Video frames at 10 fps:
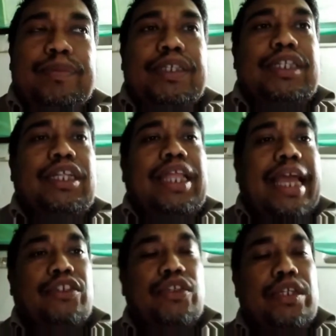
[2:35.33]
the
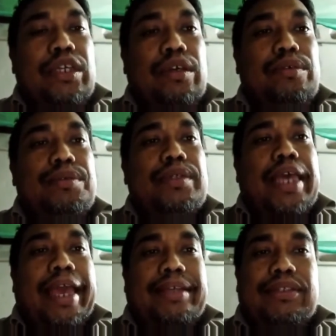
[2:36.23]
Lakshadweep,
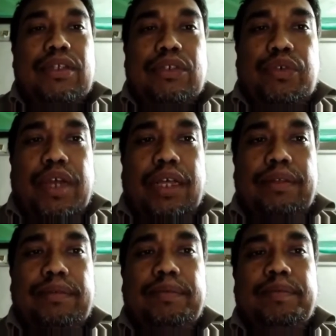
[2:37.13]
etc.
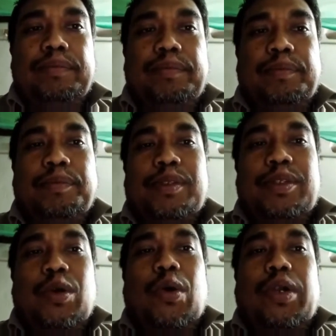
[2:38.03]

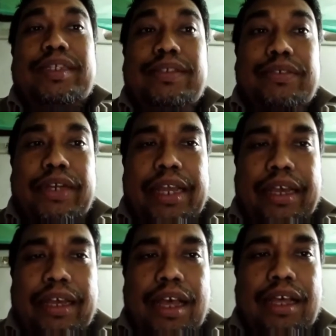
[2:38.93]
Or the Sri
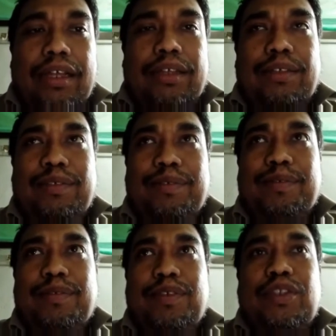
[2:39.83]
Lanka,
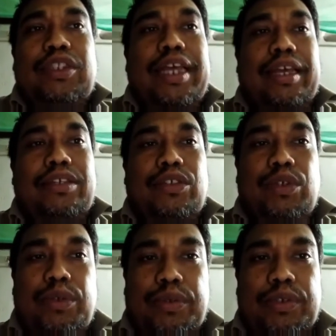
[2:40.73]
there is
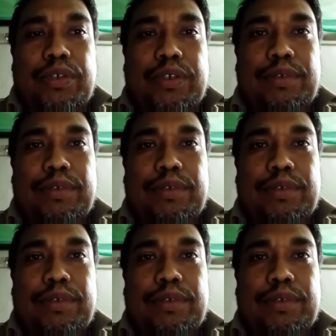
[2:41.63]
used.